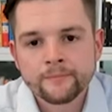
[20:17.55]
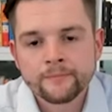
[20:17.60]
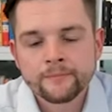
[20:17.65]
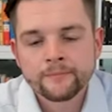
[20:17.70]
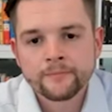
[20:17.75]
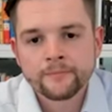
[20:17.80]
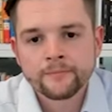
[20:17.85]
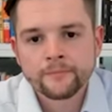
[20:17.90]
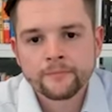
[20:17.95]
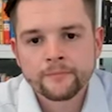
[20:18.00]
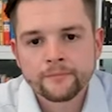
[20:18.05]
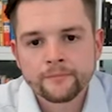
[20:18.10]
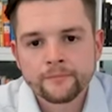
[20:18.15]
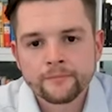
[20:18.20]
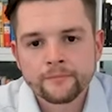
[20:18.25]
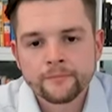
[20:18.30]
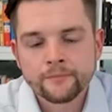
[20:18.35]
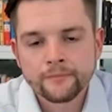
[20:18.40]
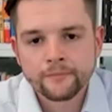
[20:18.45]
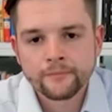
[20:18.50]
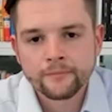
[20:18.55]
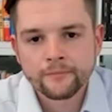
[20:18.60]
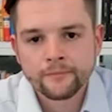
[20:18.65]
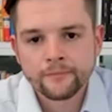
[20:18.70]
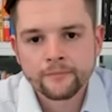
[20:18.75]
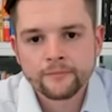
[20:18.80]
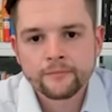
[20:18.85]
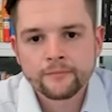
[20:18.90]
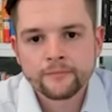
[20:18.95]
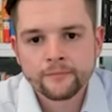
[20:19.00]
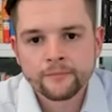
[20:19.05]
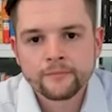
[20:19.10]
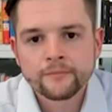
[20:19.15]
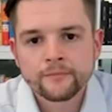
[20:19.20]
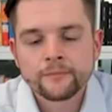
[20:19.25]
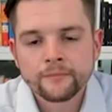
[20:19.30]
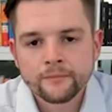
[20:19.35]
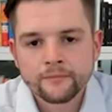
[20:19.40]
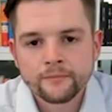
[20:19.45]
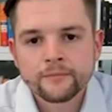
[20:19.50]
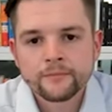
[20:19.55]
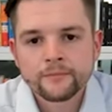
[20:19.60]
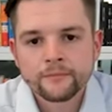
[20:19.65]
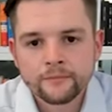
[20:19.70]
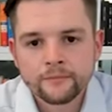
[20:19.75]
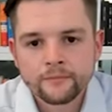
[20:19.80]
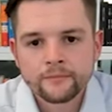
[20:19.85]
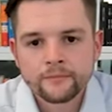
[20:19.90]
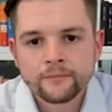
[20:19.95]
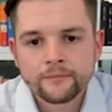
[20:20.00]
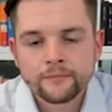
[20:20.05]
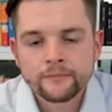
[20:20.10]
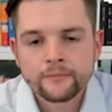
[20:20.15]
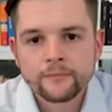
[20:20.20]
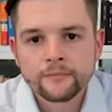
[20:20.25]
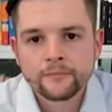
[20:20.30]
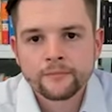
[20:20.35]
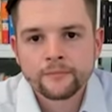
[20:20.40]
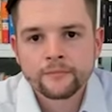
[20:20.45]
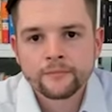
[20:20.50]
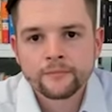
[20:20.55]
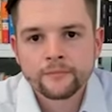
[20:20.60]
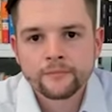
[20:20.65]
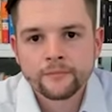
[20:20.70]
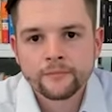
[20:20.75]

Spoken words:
No words are spoken by the person on screen.